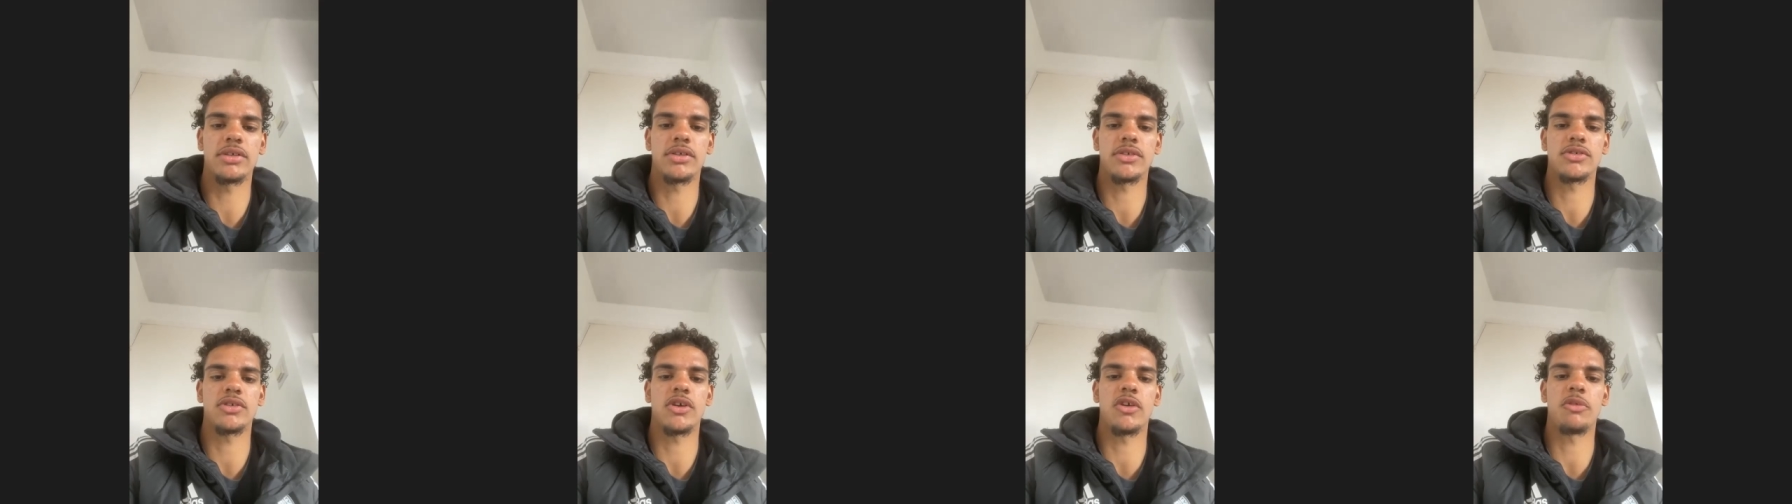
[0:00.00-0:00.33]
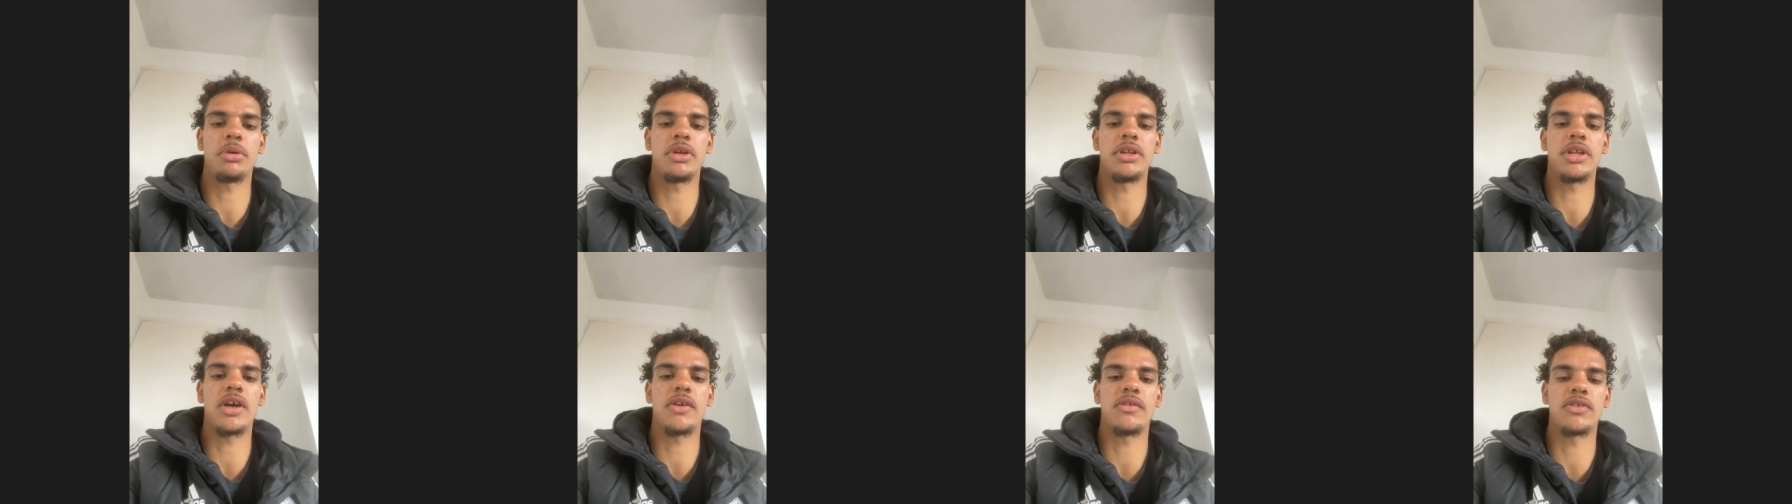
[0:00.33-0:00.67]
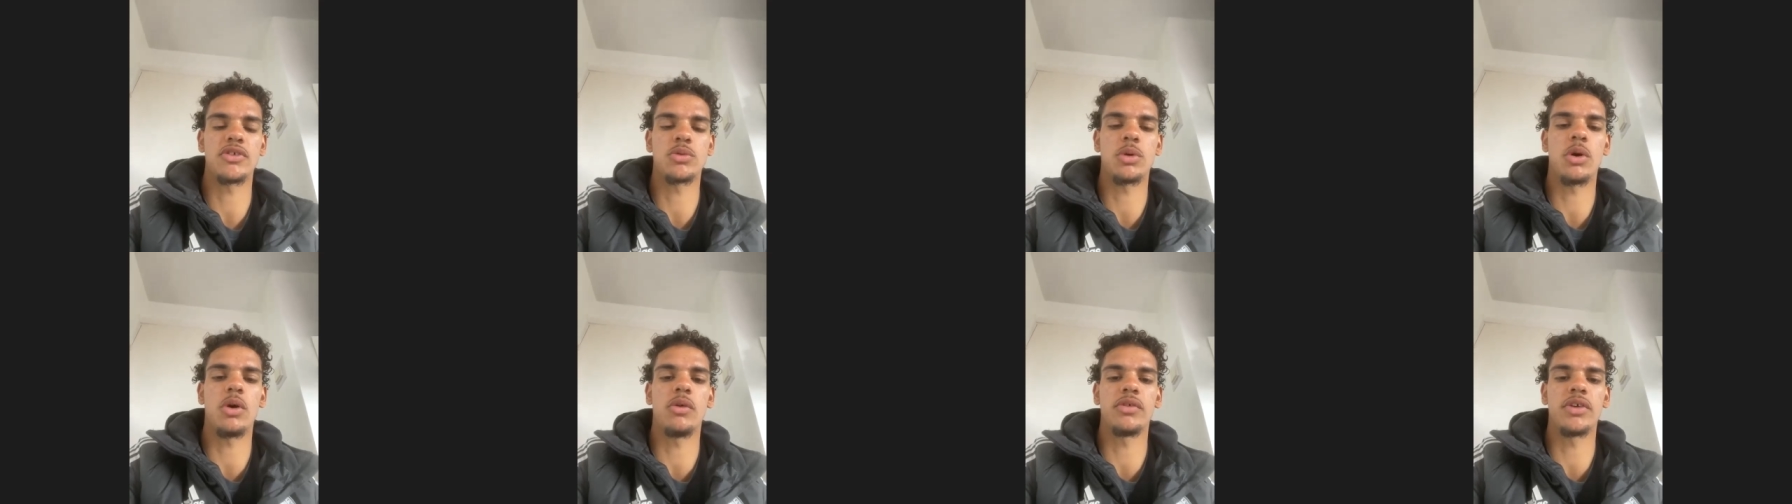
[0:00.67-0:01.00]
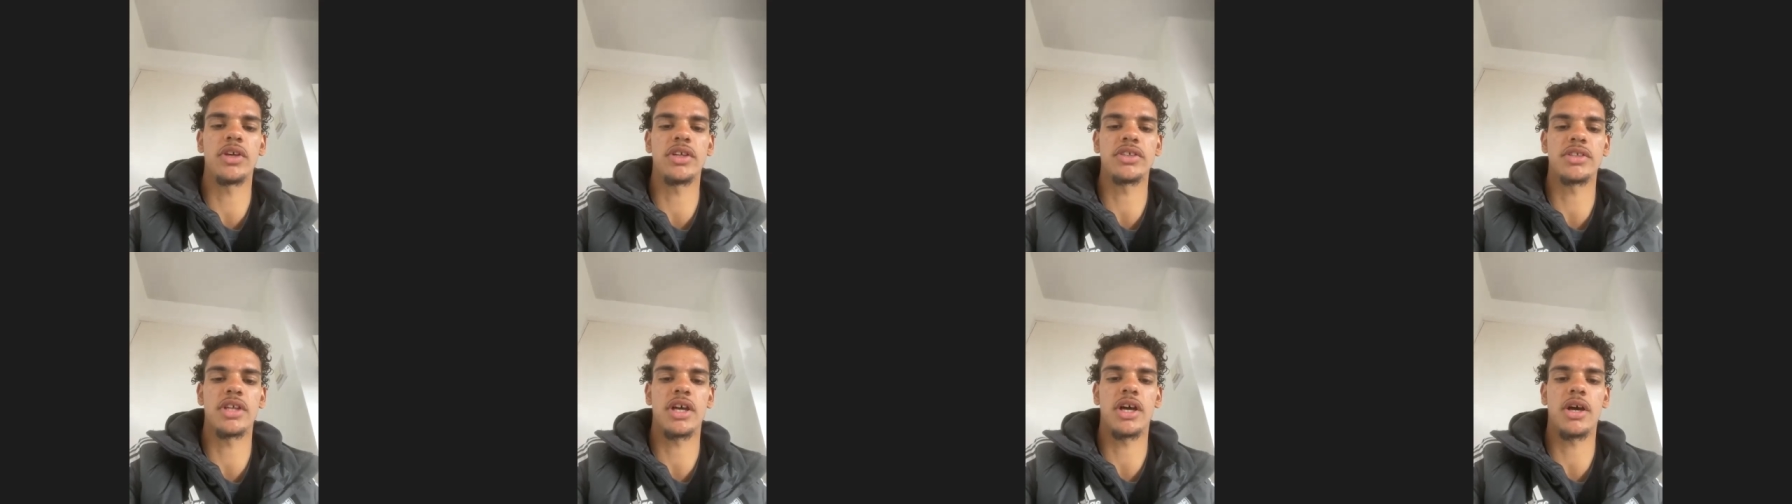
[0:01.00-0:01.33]
So I've been there for 12
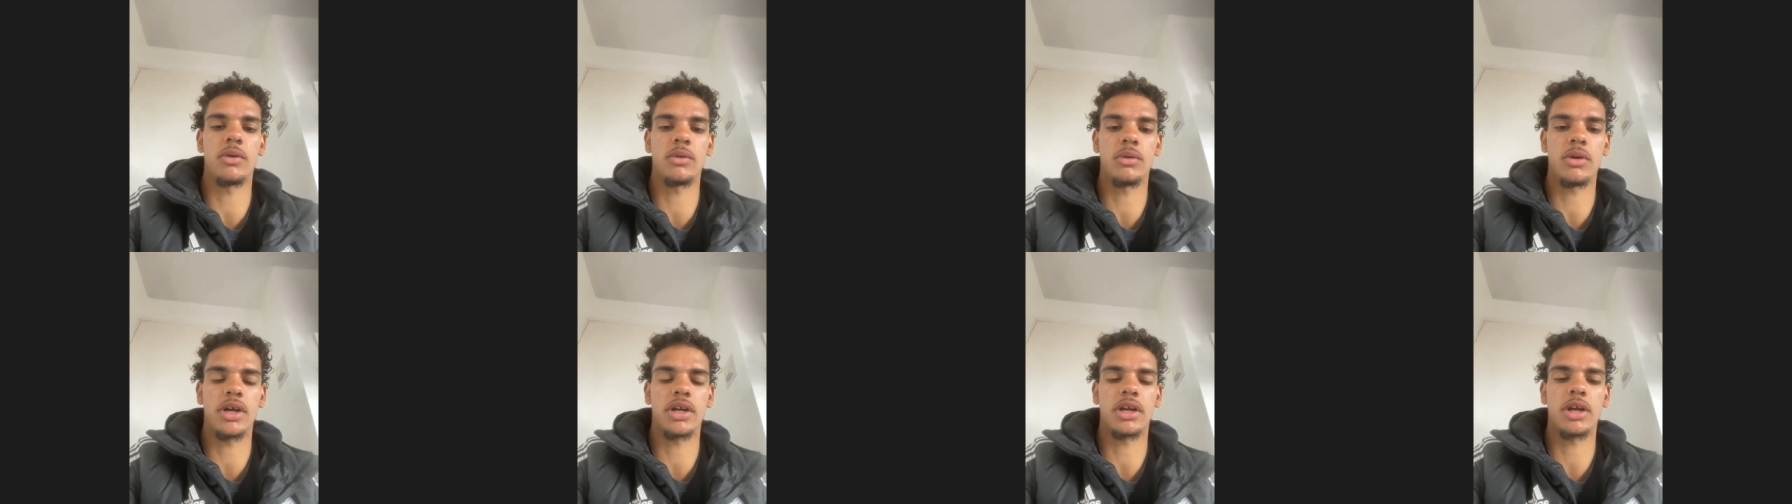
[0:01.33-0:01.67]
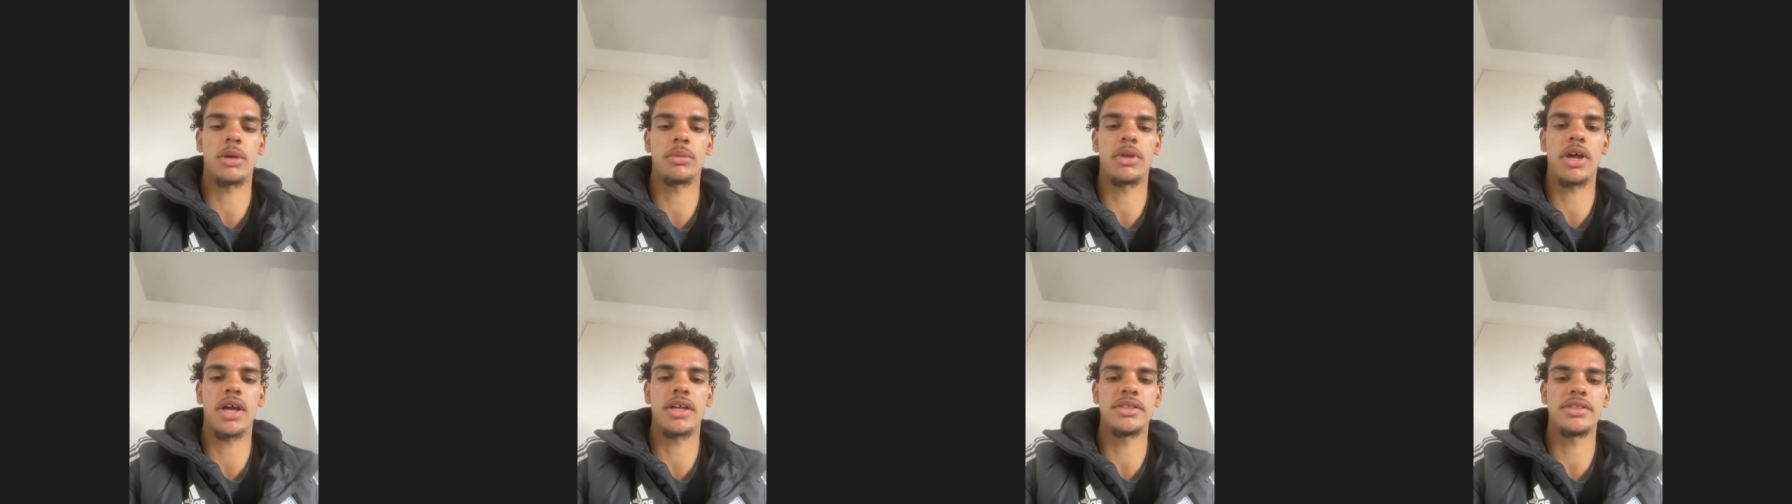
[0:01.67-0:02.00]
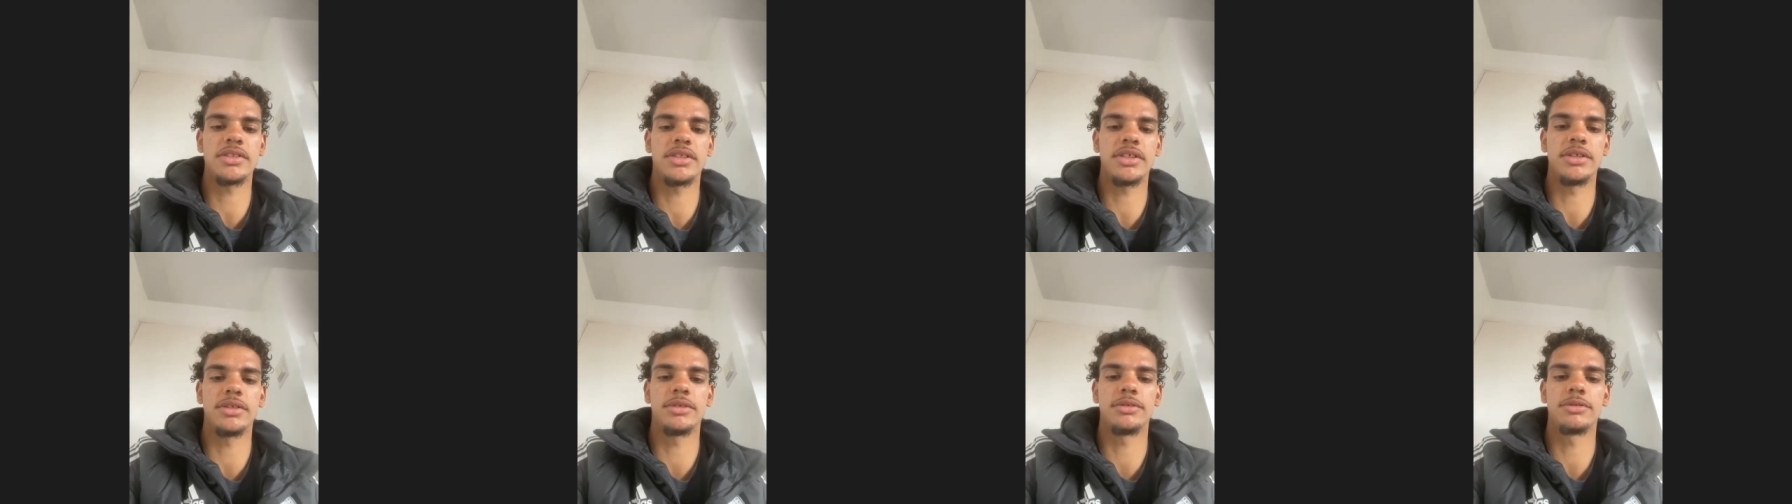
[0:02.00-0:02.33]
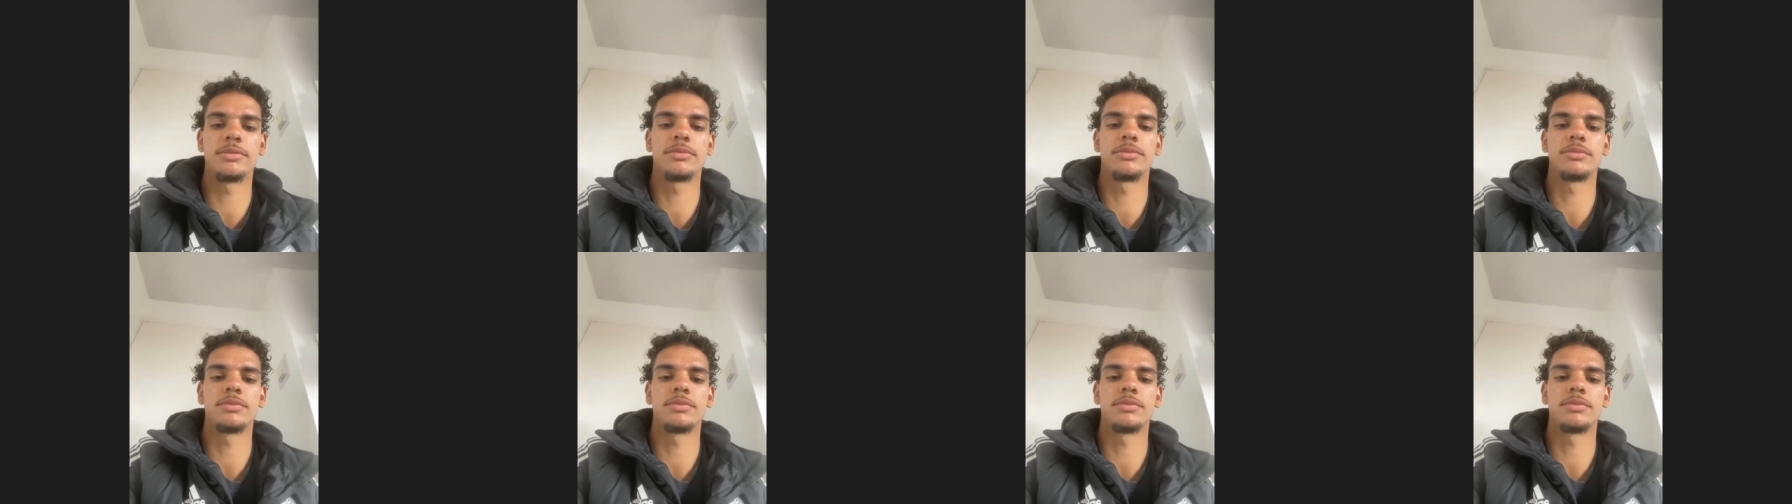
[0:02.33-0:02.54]
years now and I'm 19.